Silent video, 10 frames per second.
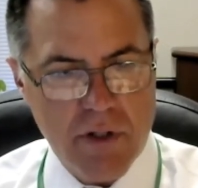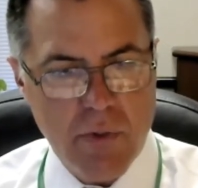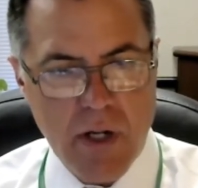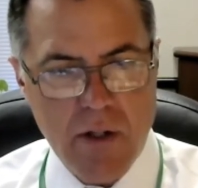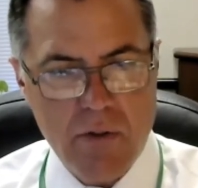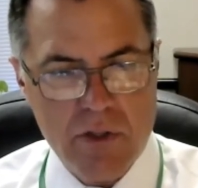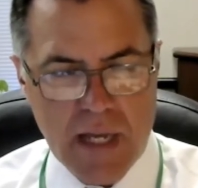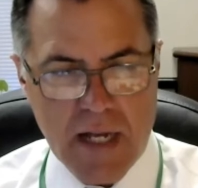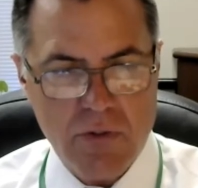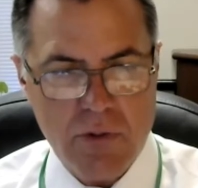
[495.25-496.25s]
who owns
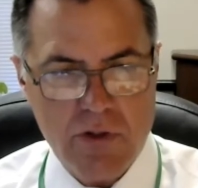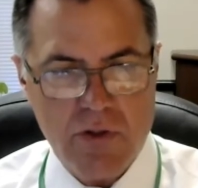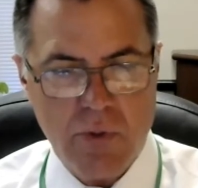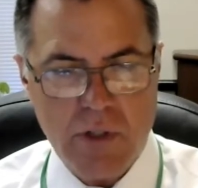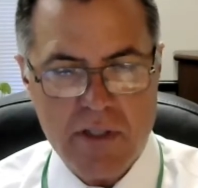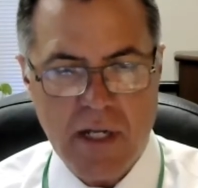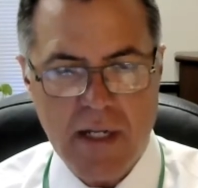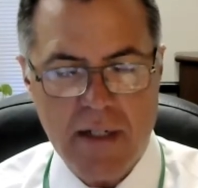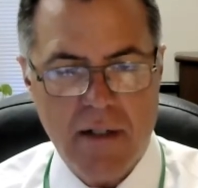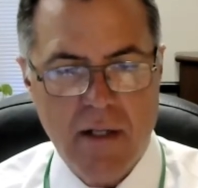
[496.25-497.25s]
the actual historic
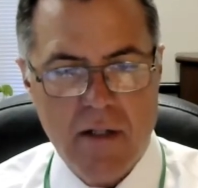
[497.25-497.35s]
site.